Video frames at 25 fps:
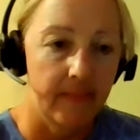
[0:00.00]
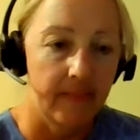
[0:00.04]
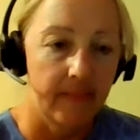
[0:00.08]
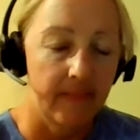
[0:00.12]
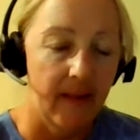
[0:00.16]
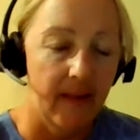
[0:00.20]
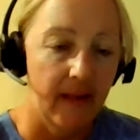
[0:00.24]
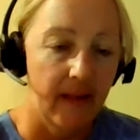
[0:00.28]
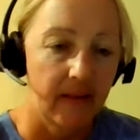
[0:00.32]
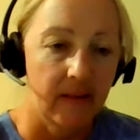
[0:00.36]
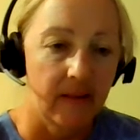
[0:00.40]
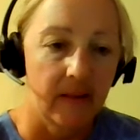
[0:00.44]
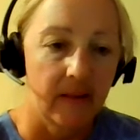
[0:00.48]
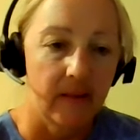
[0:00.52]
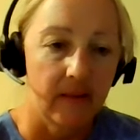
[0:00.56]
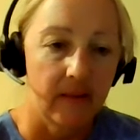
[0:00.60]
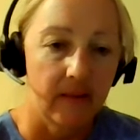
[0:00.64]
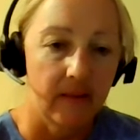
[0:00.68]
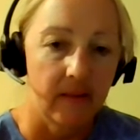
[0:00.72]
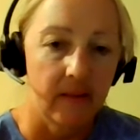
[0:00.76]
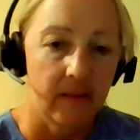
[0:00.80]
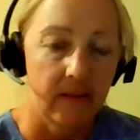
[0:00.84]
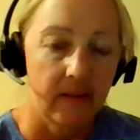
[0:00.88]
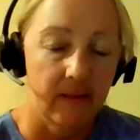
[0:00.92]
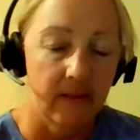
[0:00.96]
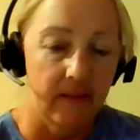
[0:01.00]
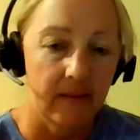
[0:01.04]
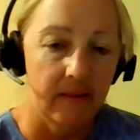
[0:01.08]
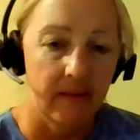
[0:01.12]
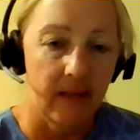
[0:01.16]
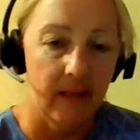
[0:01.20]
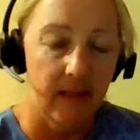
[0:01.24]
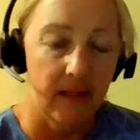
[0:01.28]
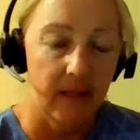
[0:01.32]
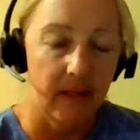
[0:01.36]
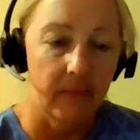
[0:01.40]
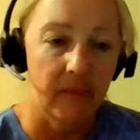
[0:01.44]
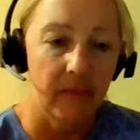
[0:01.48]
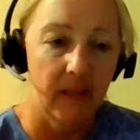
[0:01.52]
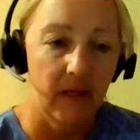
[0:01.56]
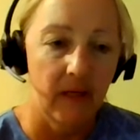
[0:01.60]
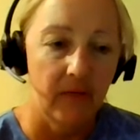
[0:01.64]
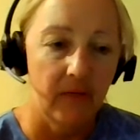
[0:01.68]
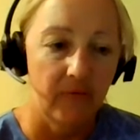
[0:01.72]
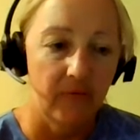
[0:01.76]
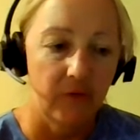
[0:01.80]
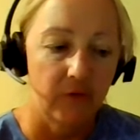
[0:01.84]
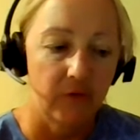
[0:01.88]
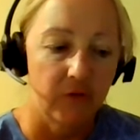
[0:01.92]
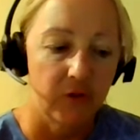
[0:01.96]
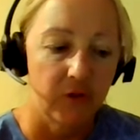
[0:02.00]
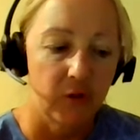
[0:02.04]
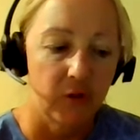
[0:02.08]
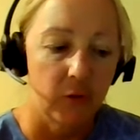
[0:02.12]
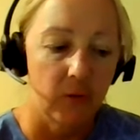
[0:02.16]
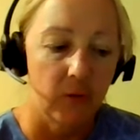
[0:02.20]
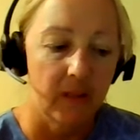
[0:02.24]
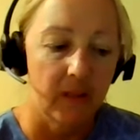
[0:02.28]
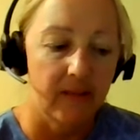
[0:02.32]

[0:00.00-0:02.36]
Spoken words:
That can be helpful too.